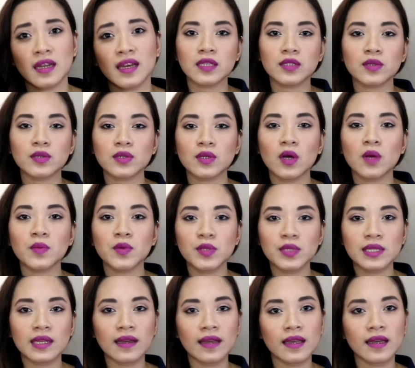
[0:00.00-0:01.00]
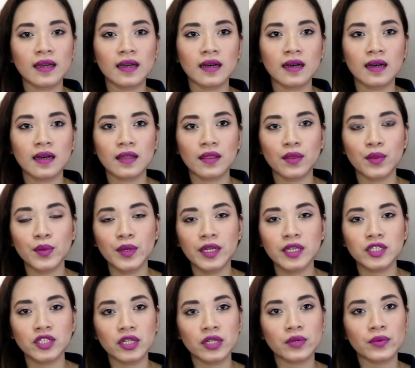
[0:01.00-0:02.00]
So it's almost like a
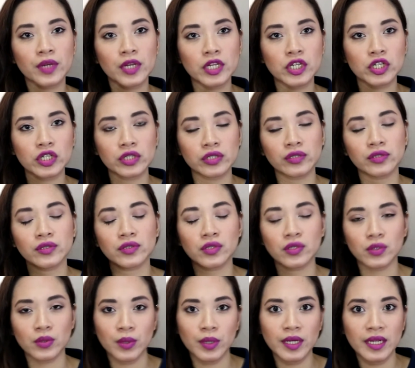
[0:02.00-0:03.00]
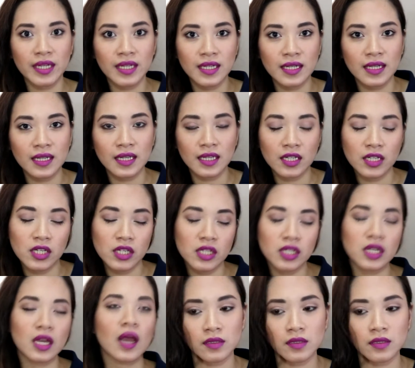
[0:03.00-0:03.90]
3-generational story-ish.